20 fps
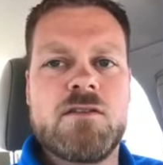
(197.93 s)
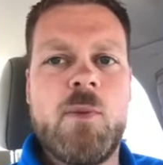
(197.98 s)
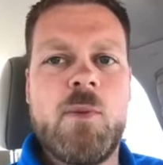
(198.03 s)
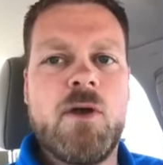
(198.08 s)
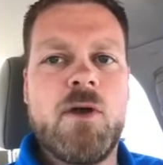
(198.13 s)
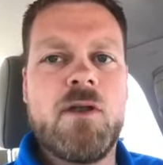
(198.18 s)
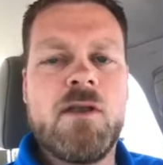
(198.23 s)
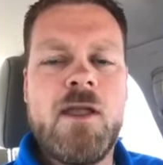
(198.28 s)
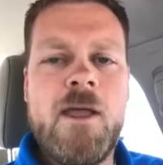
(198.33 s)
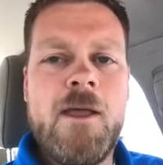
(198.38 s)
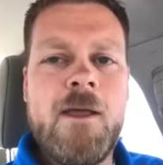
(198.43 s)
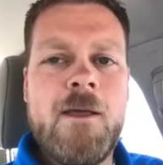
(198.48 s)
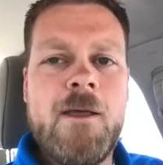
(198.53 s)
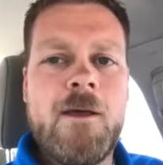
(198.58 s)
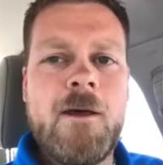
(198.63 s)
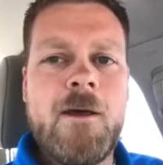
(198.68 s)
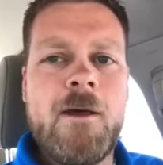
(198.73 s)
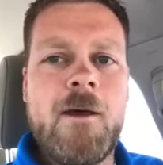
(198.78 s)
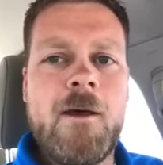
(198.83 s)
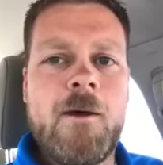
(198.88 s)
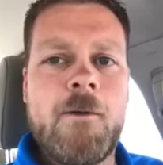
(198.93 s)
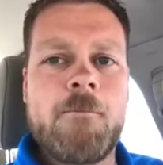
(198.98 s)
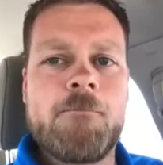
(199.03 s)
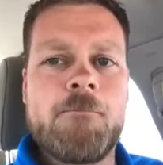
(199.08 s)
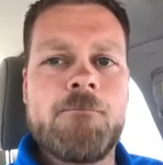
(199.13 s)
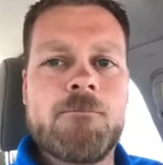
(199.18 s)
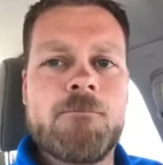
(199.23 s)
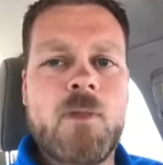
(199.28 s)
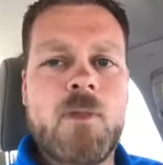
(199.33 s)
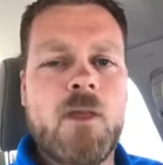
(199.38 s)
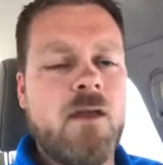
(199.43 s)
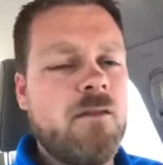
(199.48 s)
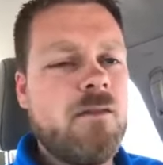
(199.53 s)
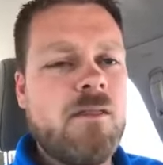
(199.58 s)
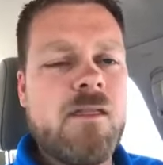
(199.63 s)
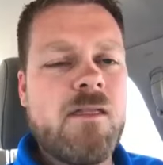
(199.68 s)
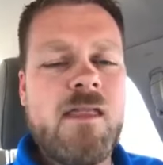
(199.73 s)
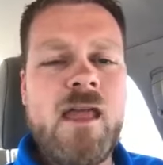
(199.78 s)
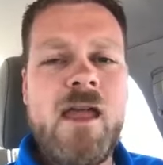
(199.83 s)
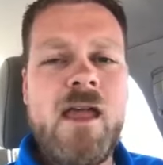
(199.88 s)
But other
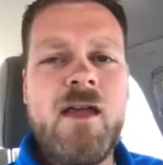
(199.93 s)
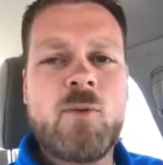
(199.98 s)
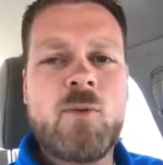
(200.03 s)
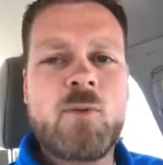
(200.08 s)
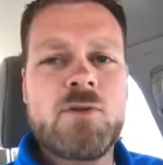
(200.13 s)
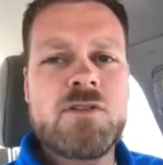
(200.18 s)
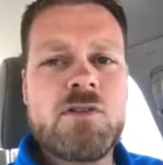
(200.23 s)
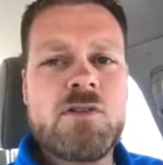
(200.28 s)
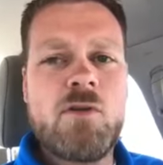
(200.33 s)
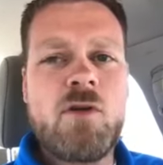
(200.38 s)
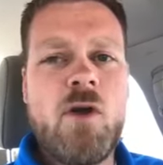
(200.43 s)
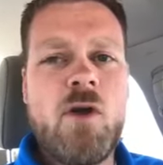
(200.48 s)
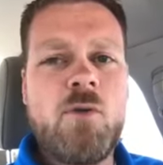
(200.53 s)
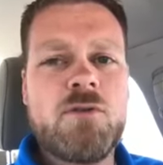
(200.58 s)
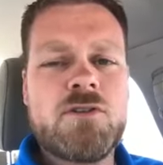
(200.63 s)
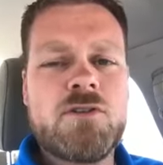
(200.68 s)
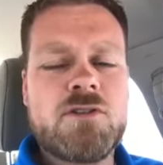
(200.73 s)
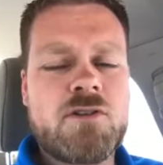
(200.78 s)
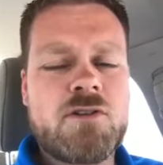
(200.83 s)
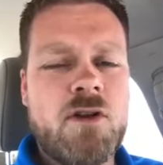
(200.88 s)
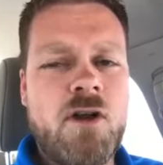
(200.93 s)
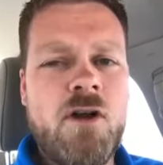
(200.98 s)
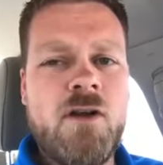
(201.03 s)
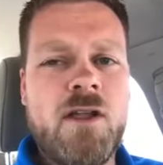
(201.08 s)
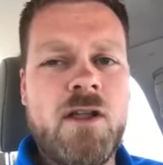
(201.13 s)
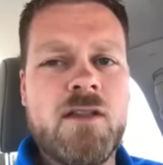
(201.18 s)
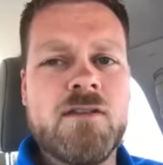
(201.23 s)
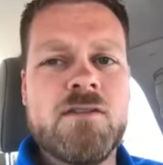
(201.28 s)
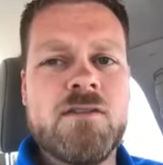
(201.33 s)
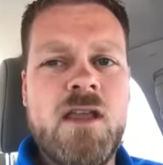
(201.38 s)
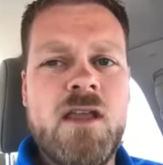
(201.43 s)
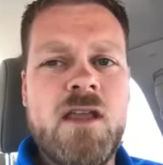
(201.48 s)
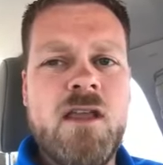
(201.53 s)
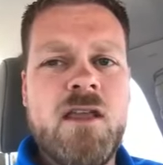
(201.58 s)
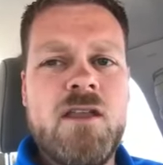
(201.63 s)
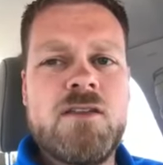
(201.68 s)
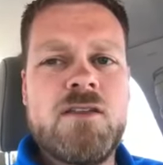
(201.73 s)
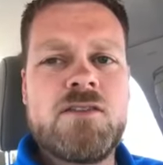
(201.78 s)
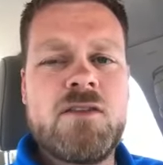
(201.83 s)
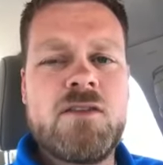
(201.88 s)
than that, we're still going strong and
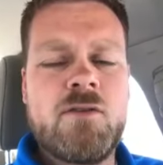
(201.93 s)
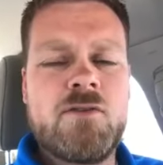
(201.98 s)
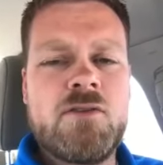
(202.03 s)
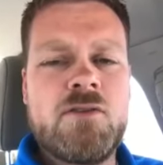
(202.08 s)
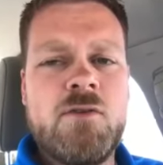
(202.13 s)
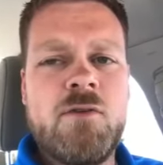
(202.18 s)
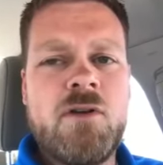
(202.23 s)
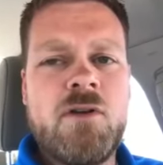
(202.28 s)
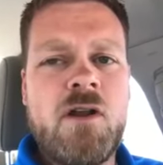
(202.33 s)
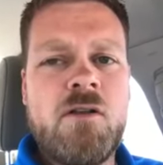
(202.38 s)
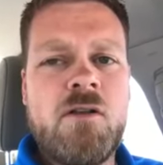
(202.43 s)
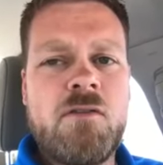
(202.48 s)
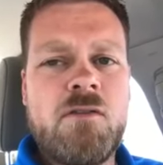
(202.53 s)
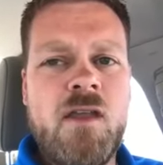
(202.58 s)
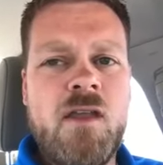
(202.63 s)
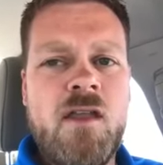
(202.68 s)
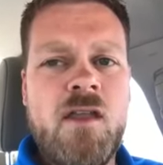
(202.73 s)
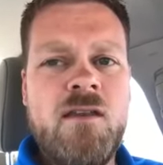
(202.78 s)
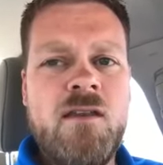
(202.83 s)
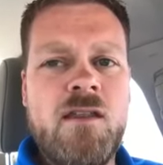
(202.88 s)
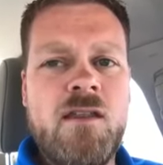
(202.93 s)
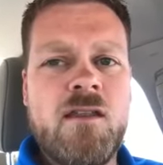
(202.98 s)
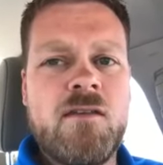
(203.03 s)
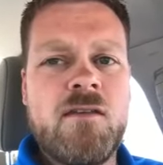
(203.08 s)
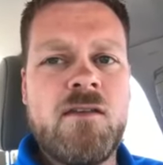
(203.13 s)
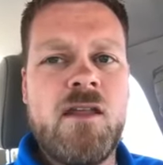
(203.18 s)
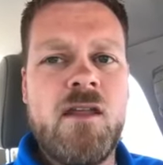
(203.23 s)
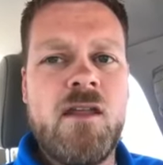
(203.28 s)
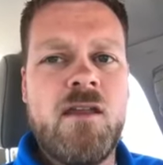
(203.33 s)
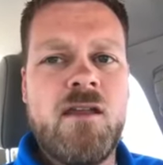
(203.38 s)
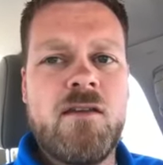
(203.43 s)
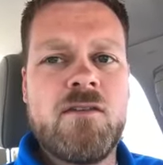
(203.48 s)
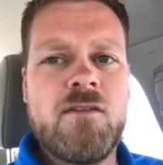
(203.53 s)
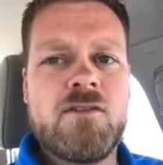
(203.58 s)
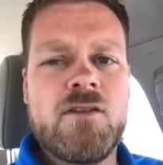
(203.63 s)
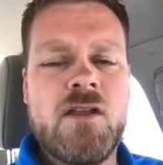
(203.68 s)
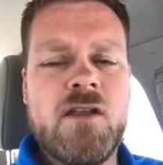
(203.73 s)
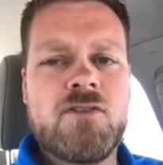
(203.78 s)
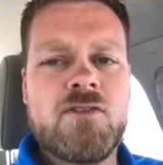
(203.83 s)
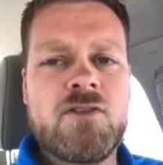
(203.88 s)
still doing our thing
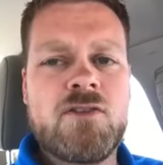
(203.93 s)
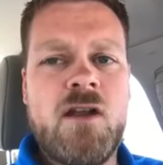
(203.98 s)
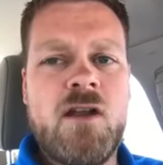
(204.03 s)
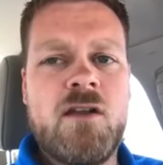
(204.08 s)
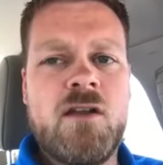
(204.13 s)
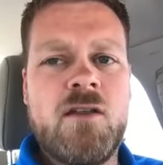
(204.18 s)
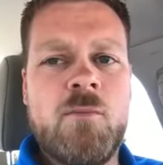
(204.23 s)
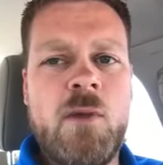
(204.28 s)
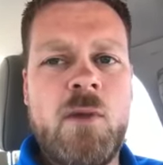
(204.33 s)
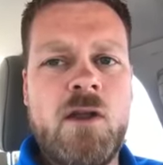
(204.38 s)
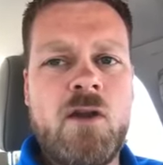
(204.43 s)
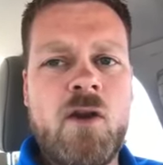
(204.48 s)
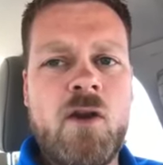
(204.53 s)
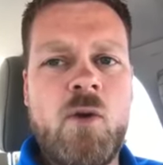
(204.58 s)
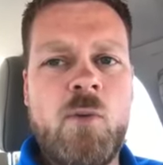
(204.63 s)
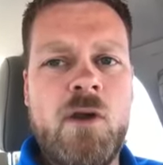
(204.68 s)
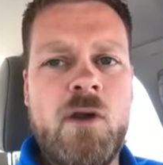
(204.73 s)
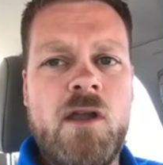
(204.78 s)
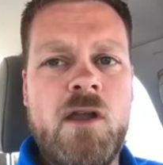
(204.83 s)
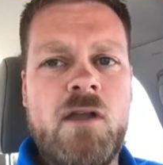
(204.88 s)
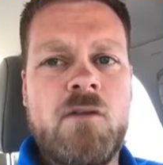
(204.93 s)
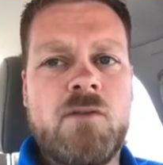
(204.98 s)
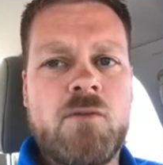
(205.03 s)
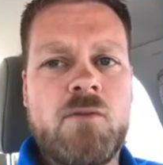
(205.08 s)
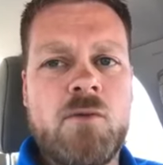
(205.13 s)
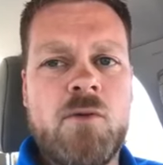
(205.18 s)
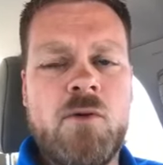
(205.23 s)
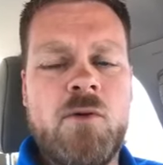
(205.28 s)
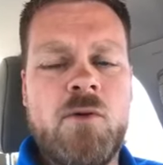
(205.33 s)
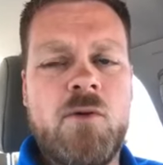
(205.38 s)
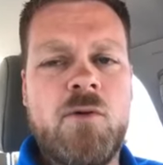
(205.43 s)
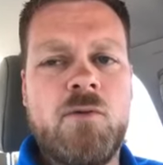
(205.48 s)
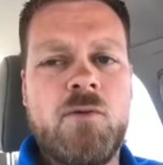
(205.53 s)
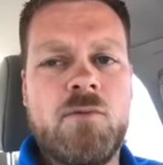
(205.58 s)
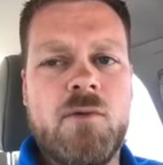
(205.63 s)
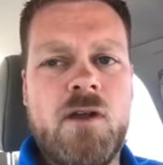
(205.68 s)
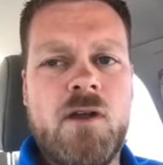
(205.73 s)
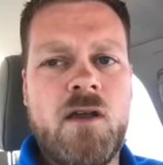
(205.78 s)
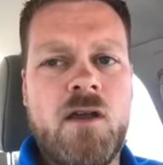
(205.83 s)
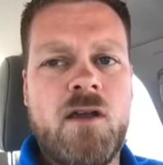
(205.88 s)
and trying to make our way through
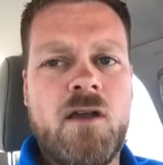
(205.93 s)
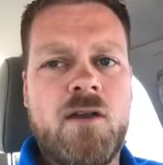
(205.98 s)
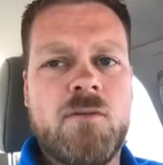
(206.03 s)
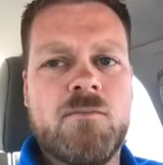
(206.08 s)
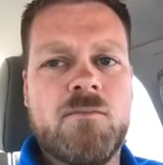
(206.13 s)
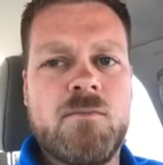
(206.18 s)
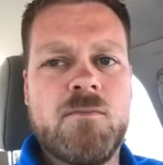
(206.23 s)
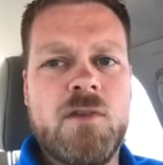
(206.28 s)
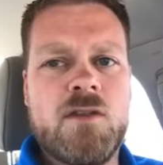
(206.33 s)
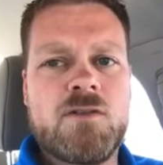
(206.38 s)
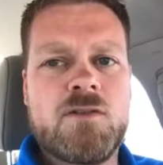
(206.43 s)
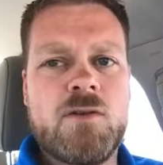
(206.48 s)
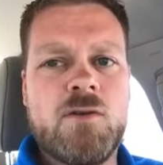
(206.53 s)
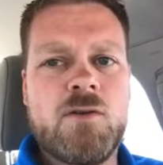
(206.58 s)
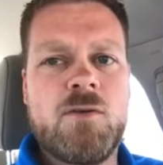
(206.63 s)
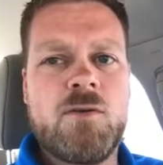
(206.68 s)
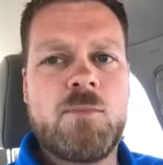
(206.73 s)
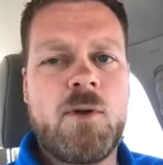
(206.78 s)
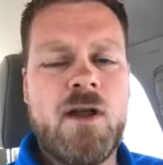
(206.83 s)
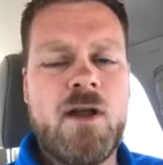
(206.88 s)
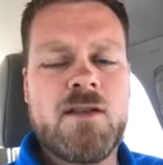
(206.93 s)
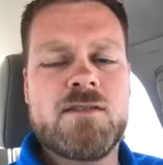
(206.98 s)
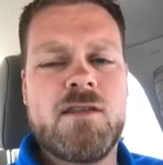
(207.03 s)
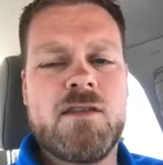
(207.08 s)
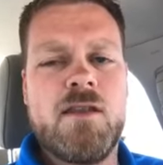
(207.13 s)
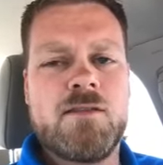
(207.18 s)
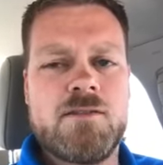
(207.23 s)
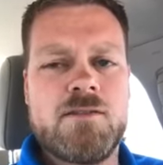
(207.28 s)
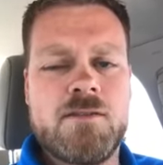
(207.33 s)
this whole process.